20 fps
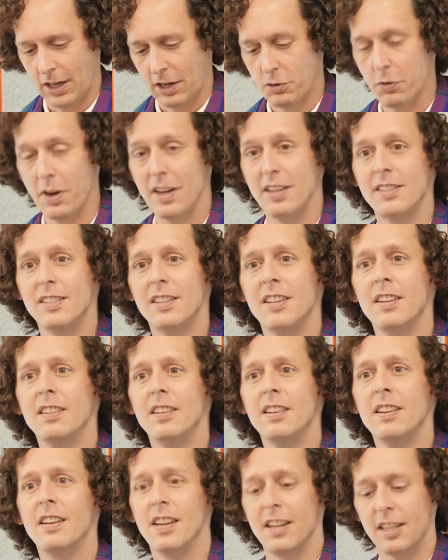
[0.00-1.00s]

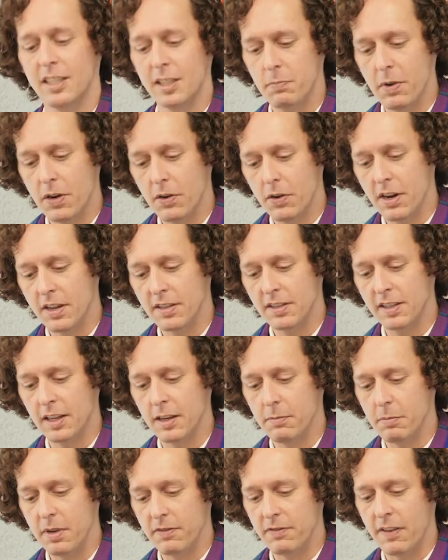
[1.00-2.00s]
Transcendent experience
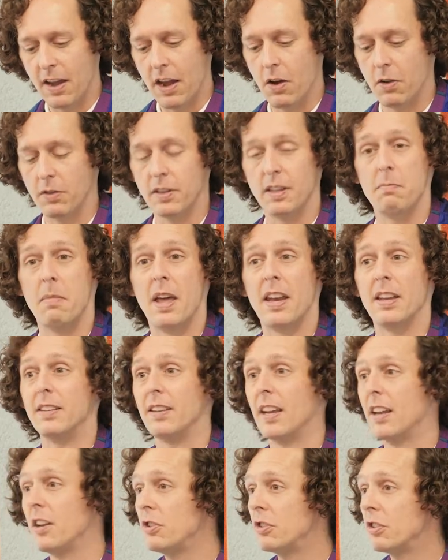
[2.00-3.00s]
can be found in
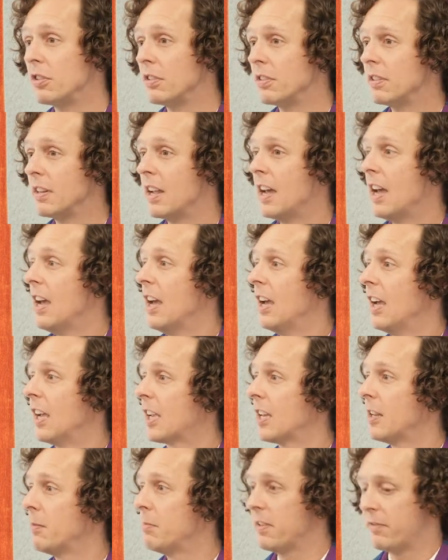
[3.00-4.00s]
meditation,
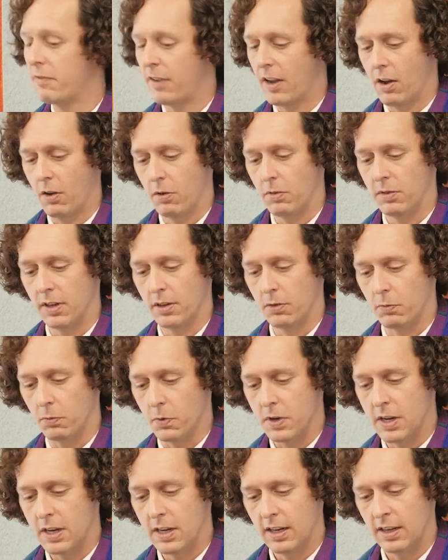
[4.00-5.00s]
it can be found in
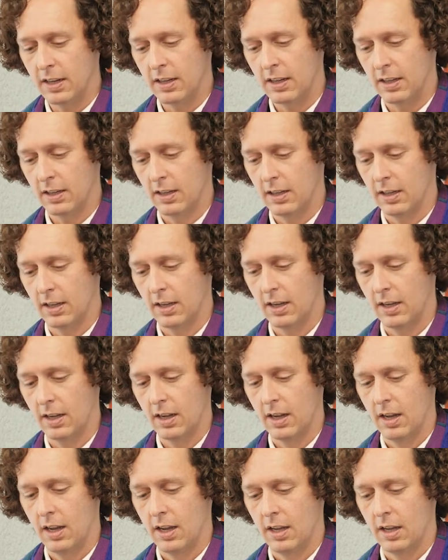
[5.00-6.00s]
reading,
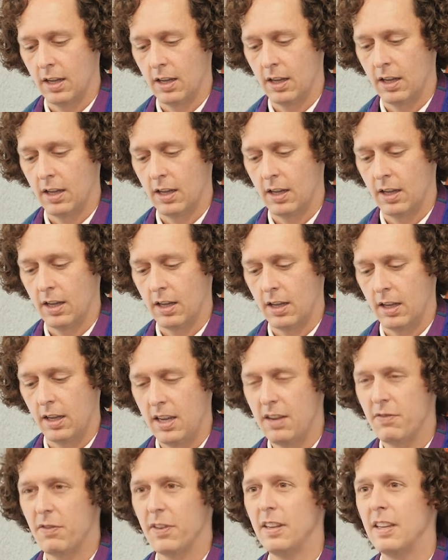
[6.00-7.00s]

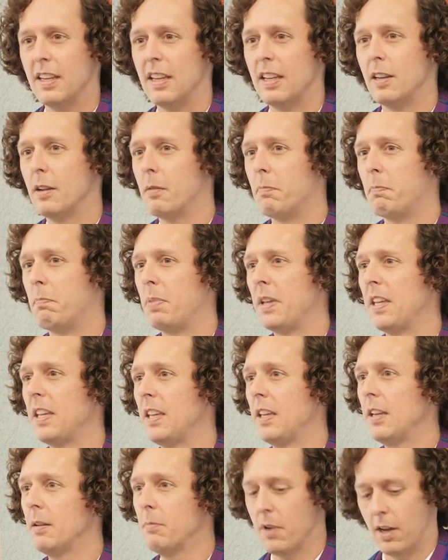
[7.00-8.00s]
even in a
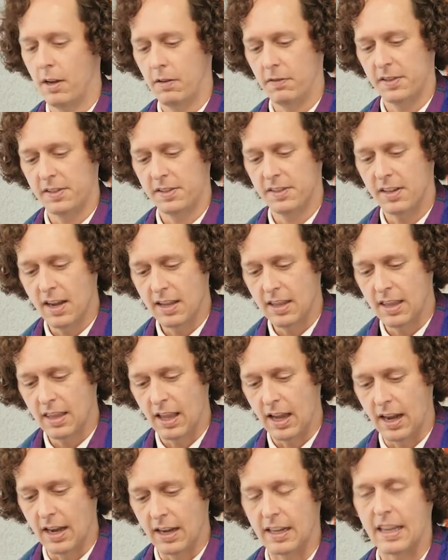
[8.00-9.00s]
beam of
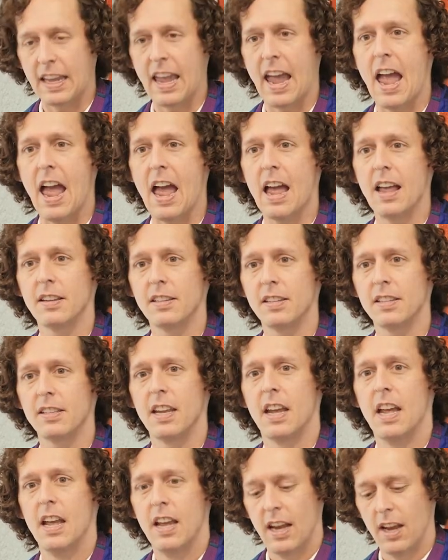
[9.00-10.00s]
sunlight
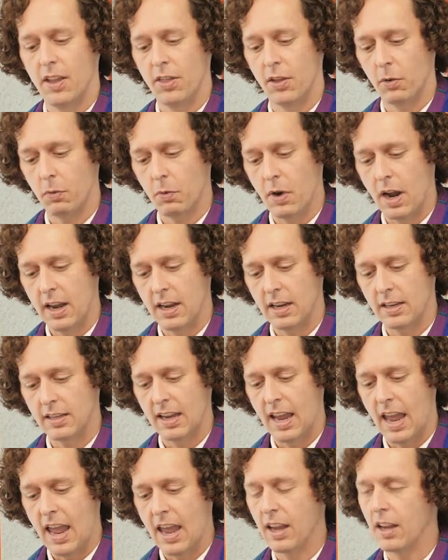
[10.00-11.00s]
cast in the right
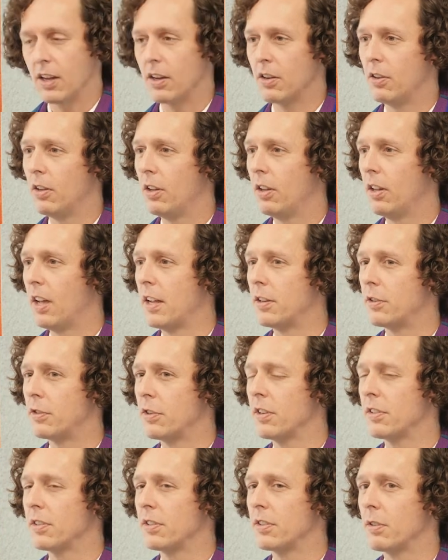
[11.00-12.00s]
angle at
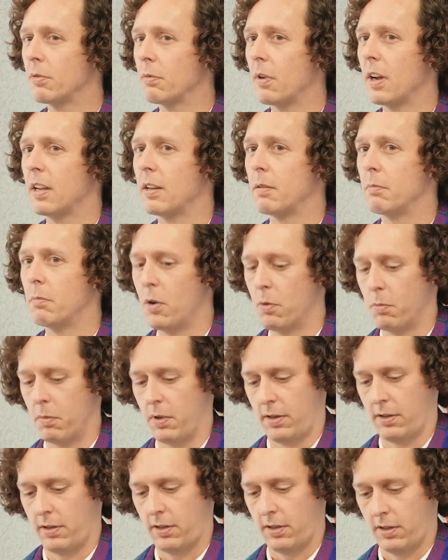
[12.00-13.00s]
just the right
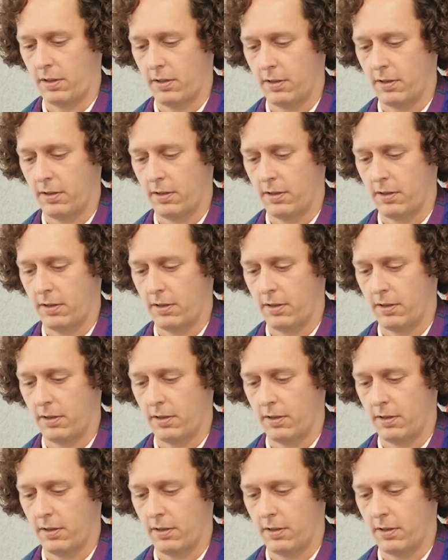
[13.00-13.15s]
moment.